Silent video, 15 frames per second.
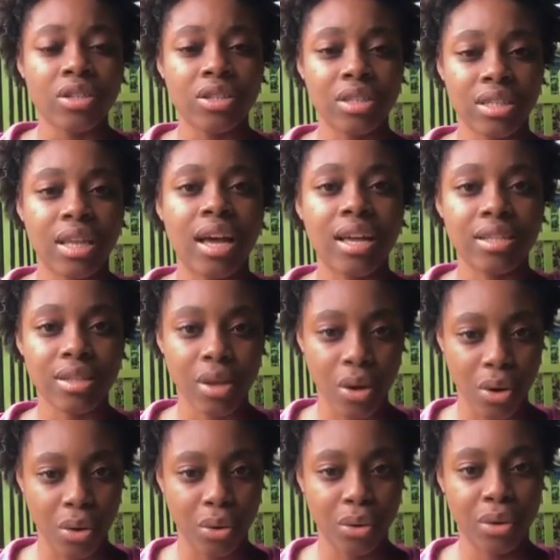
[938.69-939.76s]
just as
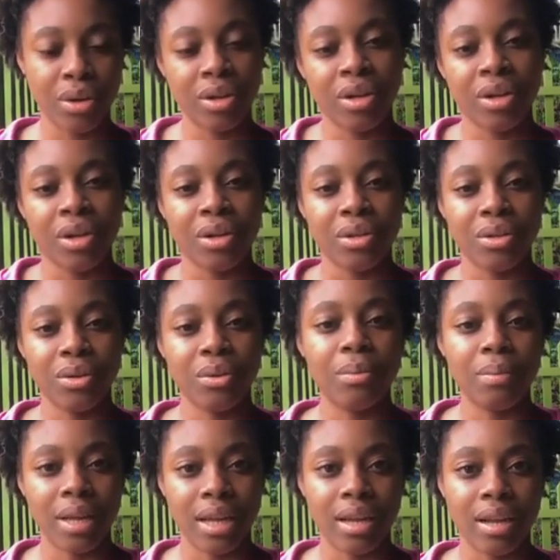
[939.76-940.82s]
how you
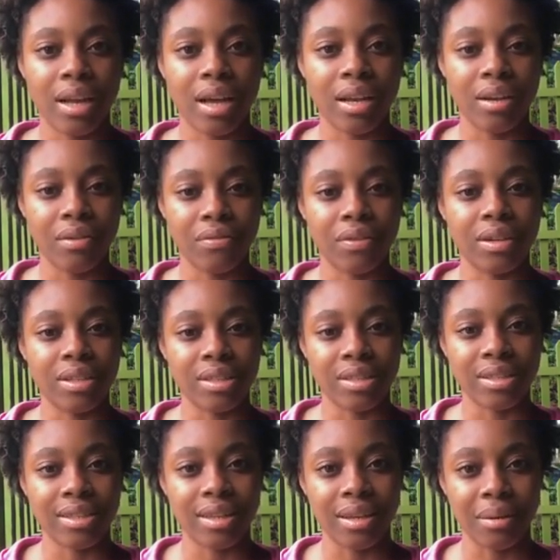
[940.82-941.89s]
made a
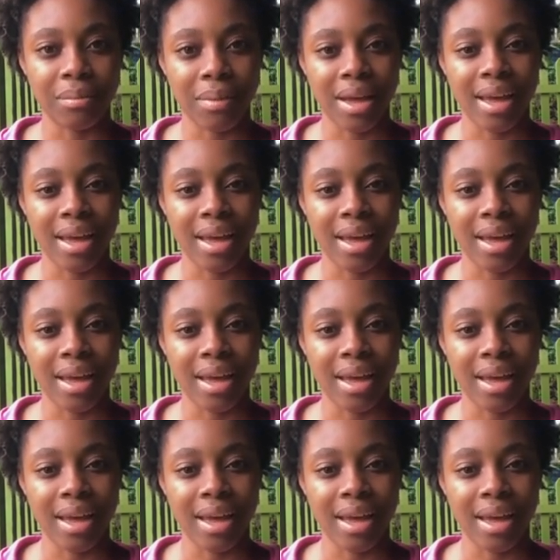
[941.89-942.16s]
difference in